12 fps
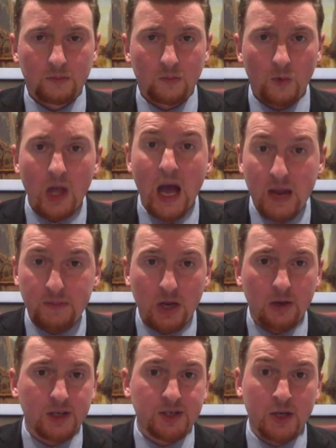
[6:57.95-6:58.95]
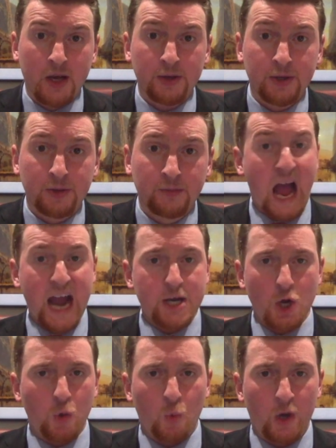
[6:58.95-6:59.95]
Well, I'm here to tell you I
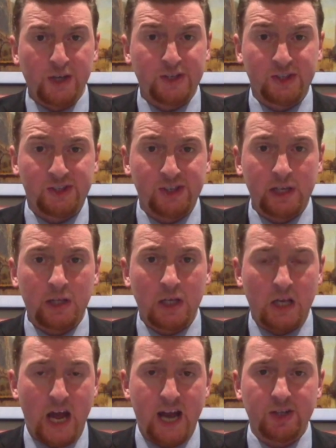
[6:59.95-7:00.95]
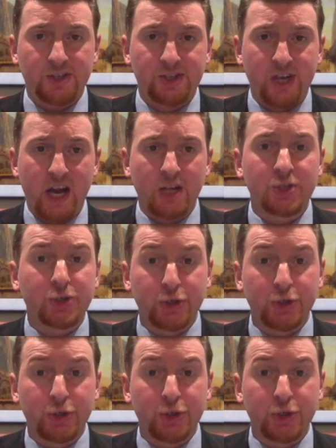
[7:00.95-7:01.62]
don't want to see the United States